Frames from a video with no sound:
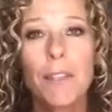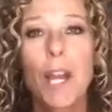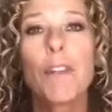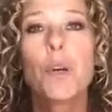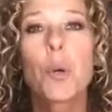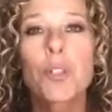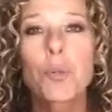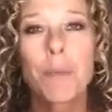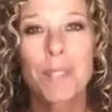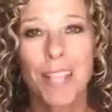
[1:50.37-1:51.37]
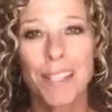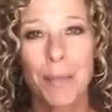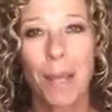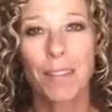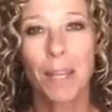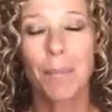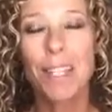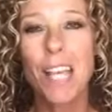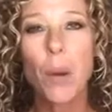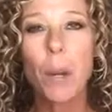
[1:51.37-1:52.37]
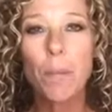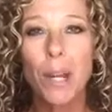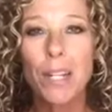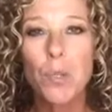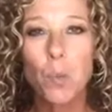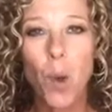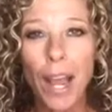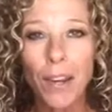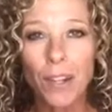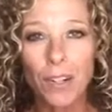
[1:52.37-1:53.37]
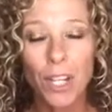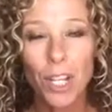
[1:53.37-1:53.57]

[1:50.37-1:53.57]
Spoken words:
of course we obsess about them. That's how our brain is wired.